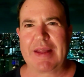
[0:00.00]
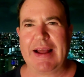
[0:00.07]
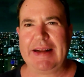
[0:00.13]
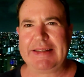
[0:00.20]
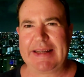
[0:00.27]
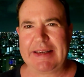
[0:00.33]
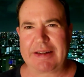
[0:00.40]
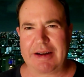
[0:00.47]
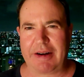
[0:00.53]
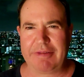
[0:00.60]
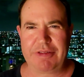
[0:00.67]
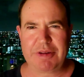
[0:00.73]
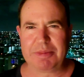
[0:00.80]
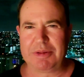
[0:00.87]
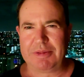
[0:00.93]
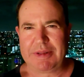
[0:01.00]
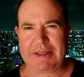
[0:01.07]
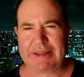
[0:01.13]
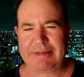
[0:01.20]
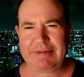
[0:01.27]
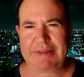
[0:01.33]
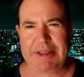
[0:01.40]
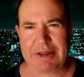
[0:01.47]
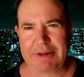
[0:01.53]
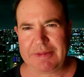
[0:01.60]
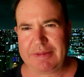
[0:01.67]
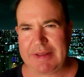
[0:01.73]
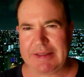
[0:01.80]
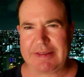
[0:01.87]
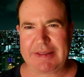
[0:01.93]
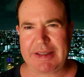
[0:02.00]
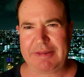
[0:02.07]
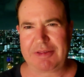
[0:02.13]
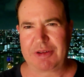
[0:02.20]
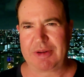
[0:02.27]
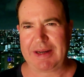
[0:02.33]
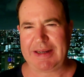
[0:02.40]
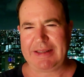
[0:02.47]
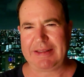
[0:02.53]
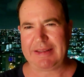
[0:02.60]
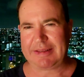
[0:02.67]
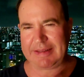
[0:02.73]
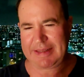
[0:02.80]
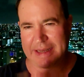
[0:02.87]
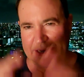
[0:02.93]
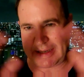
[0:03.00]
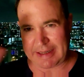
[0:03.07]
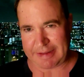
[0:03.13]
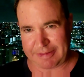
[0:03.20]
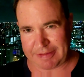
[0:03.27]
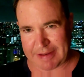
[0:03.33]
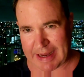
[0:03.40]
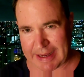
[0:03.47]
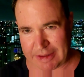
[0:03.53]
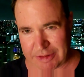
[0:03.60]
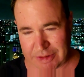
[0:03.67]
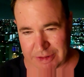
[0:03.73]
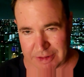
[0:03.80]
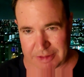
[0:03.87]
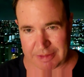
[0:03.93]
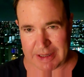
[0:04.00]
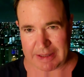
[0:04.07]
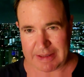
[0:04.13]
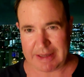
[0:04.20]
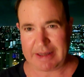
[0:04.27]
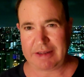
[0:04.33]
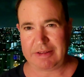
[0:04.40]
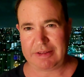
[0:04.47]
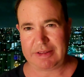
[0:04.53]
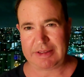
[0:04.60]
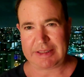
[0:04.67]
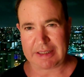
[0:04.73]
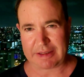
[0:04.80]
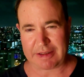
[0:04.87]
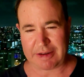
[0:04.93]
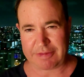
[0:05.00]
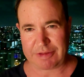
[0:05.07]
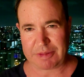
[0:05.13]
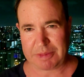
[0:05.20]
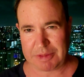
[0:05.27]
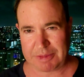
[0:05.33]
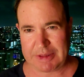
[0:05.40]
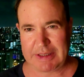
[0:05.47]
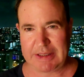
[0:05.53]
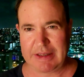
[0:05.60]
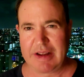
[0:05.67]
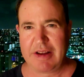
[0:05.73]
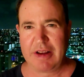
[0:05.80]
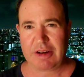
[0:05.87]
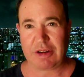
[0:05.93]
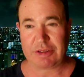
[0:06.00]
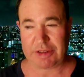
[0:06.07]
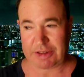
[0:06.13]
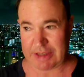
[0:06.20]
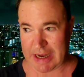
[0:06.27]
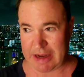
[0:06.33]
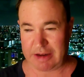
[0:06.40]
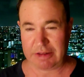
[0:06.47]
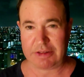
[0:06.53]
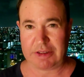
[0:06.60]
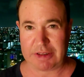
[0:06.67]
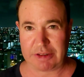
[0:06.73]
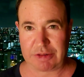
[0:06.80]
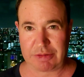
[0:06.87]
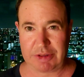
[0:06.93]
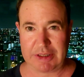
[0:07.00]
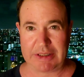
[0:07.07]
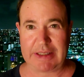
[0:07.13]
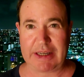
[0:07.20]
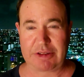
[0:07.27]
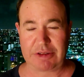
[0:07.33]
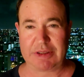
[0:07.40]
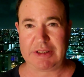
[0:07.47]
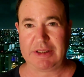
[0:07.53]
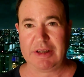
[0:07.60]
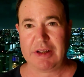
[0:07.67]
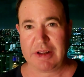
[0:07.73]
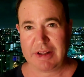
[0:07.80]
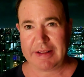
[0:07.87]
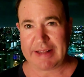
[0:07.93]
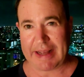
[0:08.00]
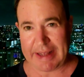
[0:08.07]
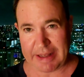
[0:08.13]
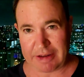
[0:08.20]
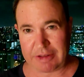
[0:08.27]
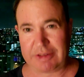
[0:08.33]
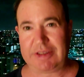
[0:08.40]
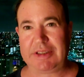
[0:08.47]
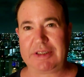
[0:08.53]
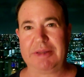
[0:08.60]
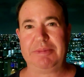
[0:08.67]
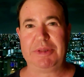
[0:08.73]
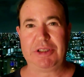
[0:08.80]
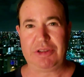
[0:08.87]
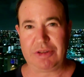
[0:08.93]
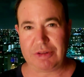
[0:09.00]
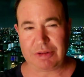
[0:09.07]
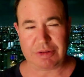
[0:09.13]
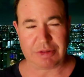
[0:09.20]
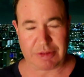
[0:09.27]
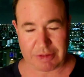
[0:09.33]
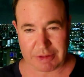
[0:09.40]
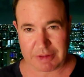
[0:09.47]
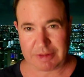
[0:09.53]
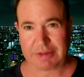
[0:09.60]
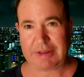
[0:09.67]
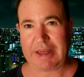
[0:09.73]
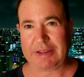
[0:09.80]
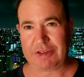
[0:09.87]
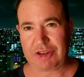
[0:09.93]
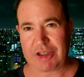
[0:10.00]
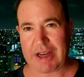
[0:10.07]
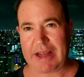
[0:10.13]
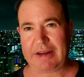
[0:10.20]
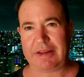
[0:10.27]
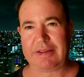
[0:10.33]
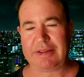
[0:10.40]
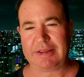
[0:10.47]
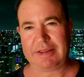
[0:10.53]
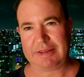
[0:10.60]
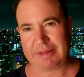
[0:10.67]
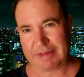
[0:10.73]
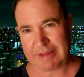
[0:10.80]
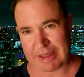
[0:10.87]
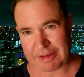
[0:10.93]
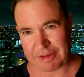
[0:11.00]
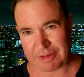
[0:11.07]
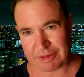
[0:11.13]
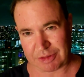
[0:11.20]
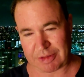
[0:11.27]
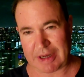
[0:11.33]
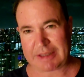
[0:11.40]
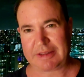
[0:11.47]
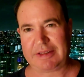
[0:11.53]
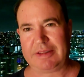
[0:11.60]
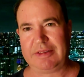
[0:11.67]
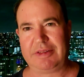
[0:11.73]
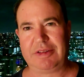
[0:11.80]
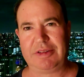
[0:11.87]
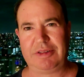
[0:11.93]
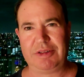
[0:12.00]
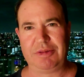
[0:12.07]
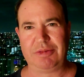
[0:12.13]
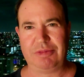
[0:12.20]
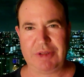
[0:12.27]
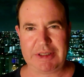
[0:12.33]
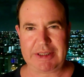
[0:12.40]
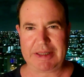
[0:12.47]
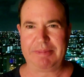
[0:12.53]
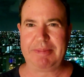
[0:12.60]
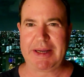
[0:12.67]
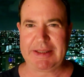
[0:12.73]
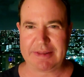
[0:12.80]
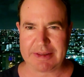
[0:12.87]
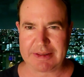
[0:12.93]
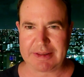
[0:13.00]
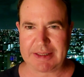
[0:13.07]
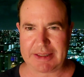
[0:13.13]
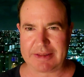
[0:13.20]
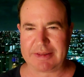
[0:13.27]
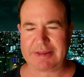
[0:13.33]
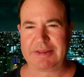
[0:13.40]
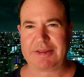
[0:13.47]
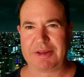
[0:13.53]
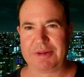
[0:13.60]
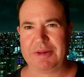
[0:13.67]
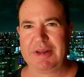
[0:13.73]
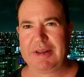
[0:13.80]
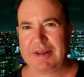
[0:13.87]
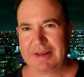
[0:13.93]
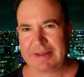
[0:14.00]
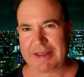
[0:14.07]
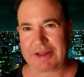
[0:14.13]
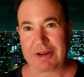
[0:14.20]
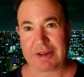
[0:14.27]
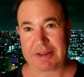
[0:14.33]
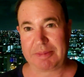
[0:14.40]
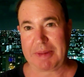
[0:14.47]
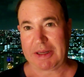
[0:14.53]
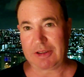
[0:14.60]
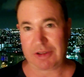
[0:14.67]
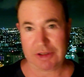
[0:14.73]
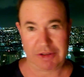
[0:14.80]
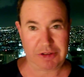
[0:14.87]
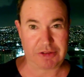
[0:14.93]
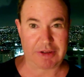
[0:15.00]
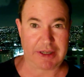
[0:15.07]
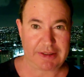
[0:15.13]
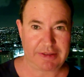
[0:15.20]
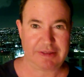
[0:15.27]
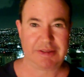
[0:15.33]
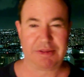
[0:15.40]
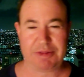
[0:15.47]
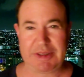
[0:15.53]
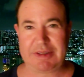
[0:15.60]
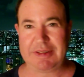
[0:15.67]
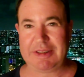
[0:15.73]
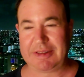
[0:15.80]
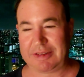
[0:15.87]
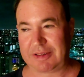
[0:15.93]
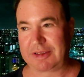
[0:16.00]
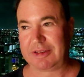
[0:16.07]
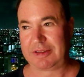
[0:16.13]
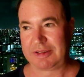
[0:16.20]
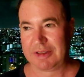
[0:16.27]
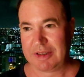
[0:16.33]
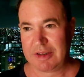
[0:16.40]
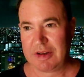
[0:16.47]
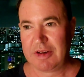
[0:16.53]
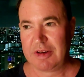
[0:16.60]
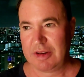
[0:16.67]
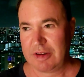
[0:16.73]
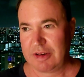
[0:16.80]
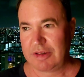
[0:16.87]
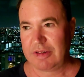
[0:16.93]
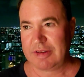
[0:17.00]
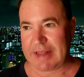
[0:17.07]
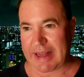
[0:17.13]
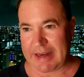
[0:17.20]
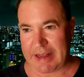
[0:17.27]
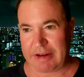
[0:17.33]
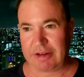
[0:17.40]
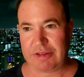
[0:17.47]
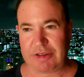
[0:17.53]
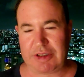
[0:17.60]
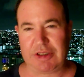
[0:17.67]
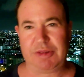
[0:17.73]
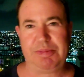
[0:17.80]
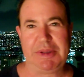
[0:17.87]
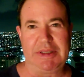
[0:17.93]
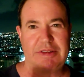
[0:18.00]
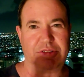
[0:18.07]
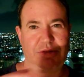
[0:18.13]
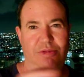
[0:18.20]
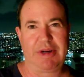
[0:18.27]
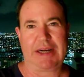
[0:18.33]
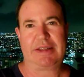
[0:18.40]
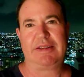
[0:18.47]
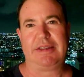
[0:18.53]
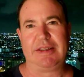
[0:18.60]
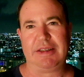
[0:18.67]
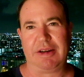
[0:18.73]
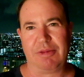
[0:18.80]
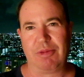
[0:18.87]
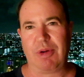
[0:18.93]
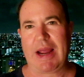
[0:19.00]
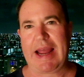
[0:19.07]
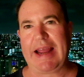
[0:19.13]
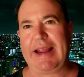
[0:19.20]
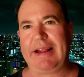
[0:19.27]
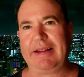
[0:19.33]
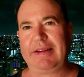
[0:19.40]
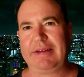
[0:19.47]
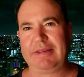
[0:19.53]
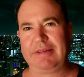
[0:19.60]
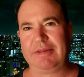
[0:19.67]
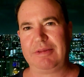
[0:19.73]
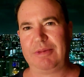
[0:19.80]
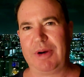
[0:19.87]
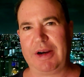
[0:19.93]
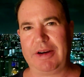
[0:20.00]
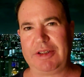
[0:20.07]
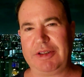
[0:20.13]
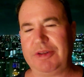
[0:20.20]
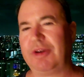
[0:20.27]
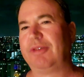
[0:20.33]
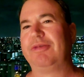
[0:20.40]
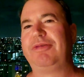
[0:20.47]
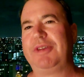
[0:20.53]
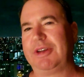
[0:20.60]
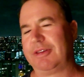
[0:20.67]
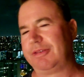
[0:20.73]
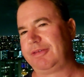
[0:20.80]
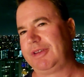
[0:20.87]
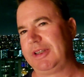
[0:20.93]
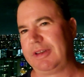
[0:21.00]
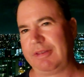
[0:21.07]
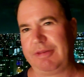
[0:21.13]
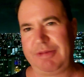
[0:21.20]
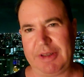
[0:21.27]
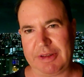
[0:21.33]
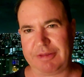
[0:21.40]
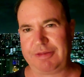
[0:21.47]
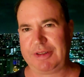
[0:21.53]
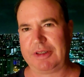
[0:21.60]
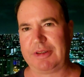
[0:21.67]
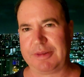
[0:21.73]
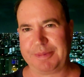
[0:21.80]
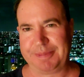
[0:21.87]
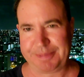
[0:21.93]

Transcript: And get comfortable with it, you know? Instead of creating this negative attitude around that energy, get comfortable with it because it's energy. It's really actually, that energy can be used and channeled and directed to do really amazing things. So they call it about good stress. The reason is because that energy is being directed in a way where you don't fear, fear, feel fear.